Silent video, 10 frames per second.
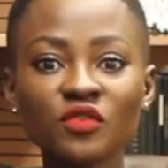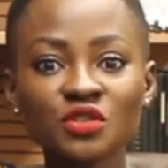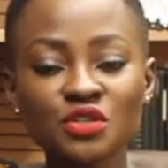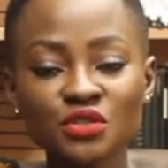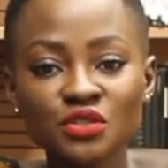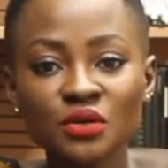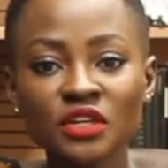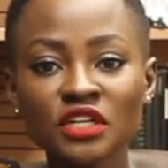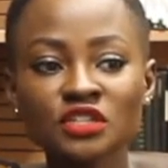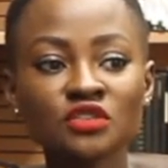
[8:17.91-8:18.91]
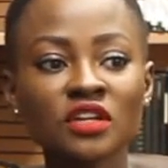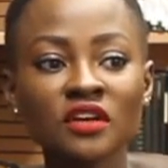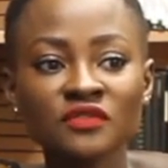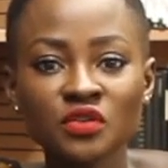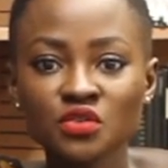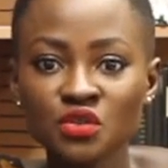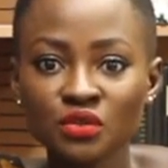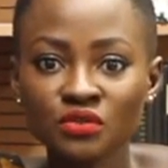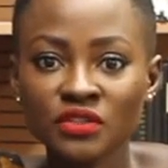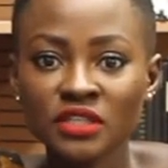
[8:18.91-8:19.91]
what you're doing and you love your
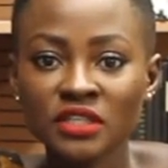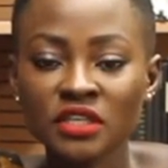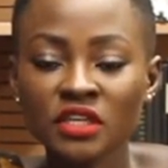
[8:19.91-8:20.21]
children